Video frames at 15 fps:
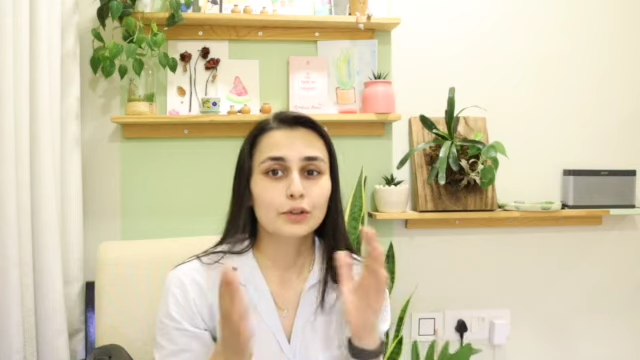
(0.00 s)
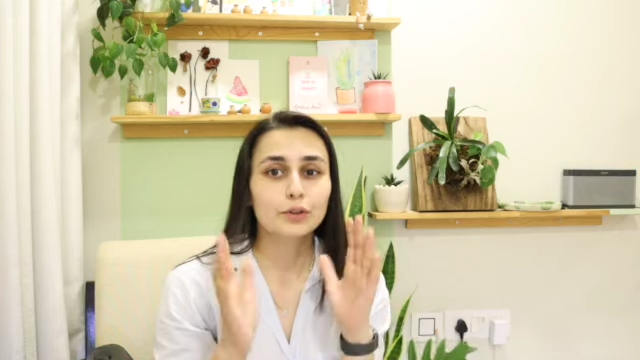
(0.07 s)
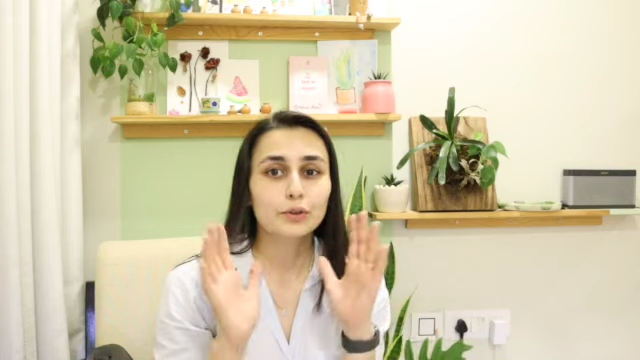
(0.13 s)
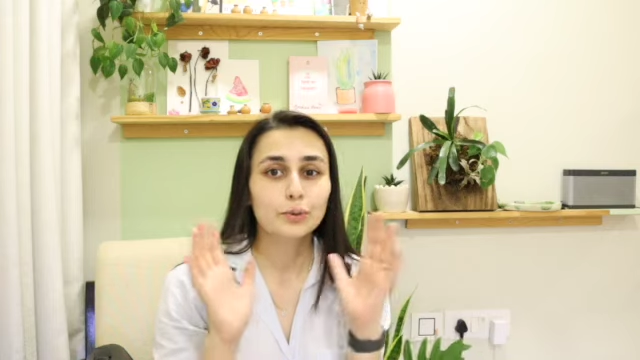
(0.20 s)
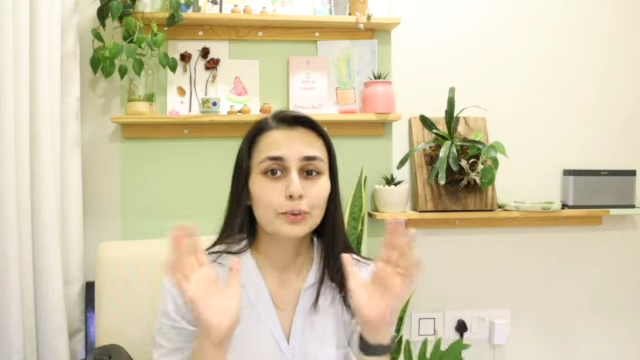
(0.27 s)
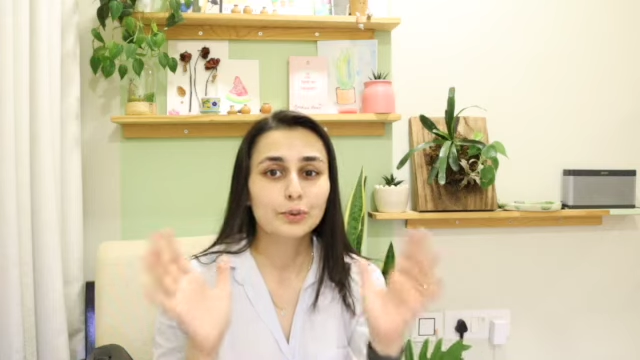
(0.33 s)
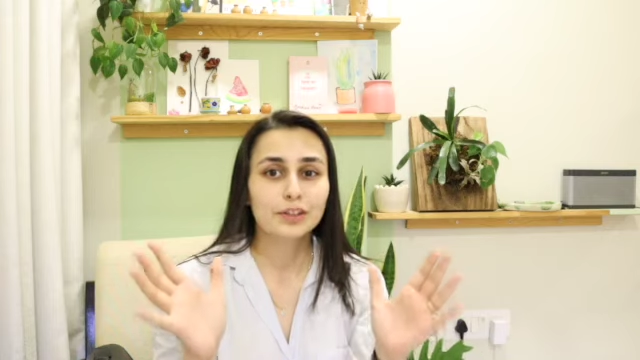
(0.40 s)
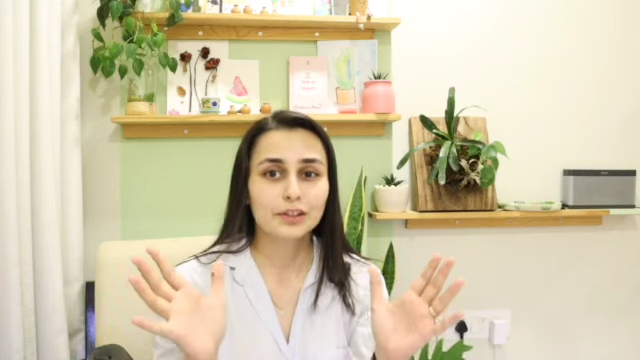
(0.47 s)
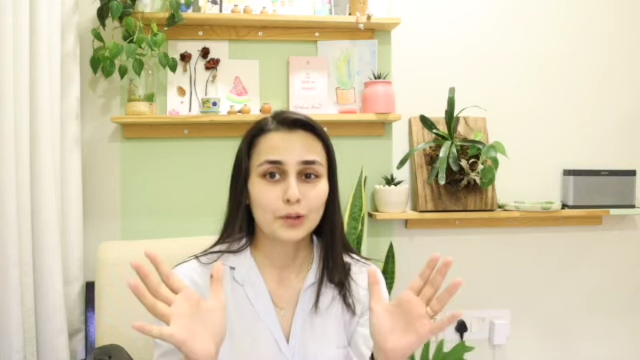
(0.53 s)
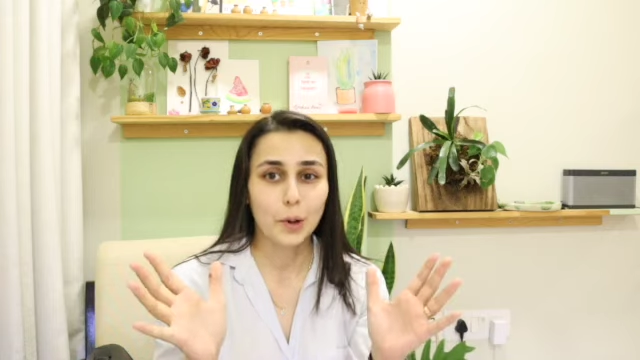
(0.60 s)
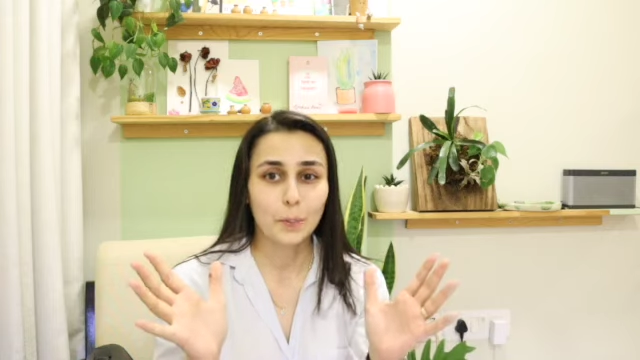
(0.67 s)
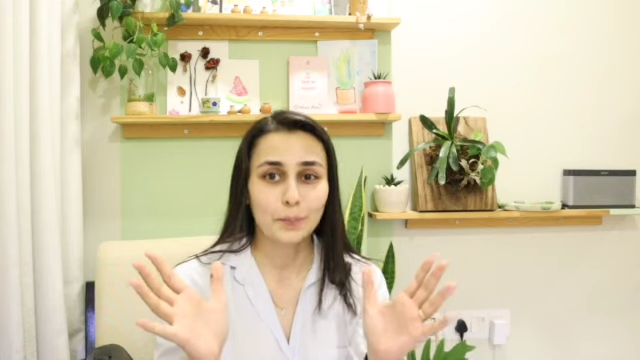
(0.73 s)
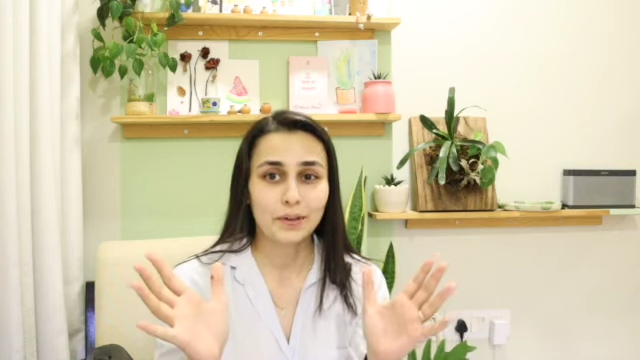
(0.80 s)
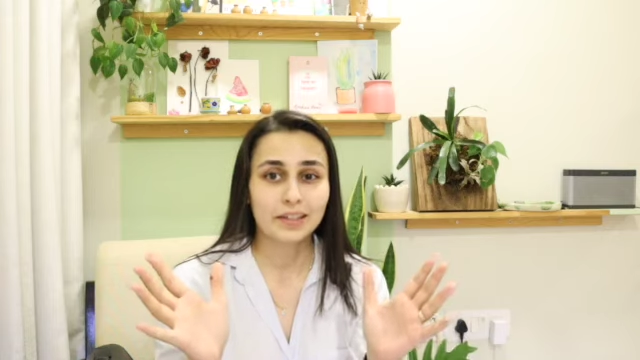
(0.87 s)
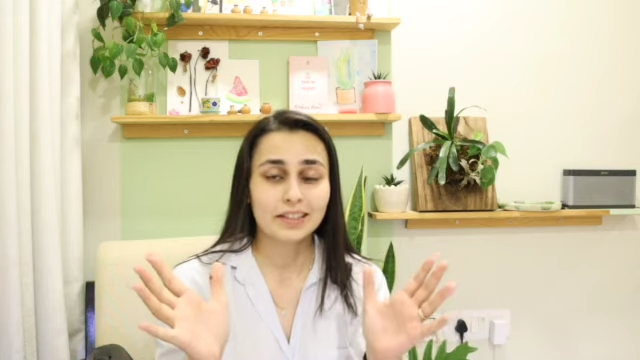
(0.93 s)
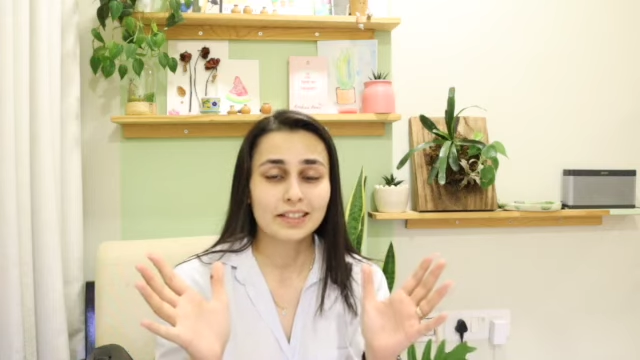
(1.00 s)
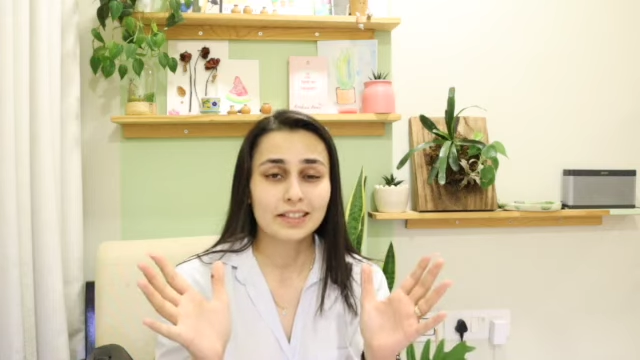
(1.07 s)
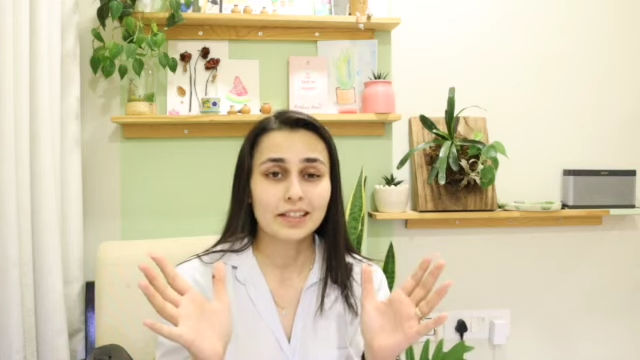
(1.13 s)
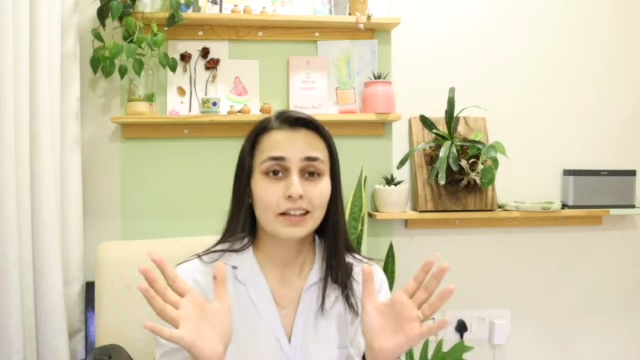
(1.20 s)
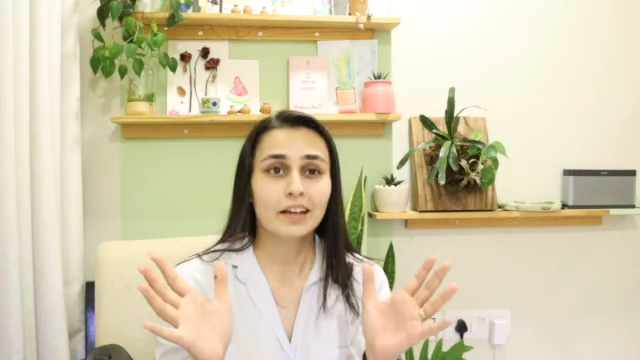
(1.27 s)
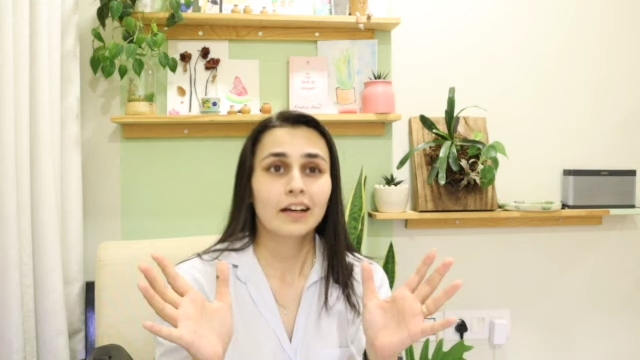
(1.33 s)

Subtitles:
to the toppings,